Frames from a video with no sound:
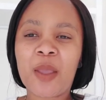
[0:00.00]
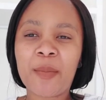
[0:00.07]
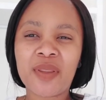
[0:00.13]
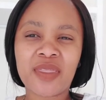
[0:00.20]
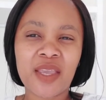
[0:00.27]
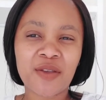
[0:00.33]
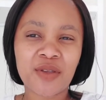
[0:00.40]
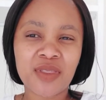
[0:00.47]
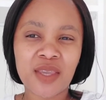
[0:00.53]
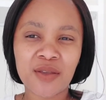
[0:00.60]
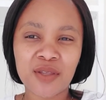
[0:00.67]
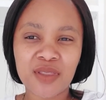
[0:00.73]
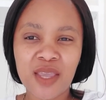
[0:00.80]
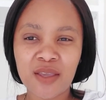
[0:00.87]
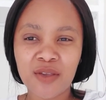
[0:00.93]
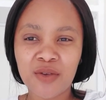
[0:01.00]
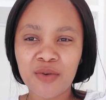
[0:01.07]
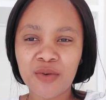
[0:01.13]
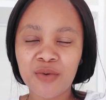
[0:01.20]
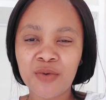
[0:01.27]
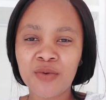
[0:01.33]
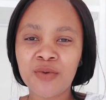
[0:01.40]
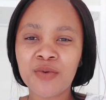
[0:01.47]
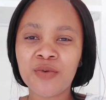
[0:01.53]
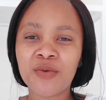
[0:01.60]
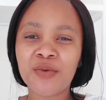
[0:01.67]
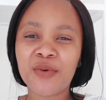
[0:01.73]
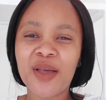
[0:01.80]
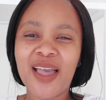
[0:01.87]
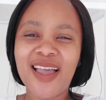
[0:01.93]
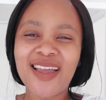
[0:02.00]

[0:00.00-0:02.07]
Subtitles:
But thank you.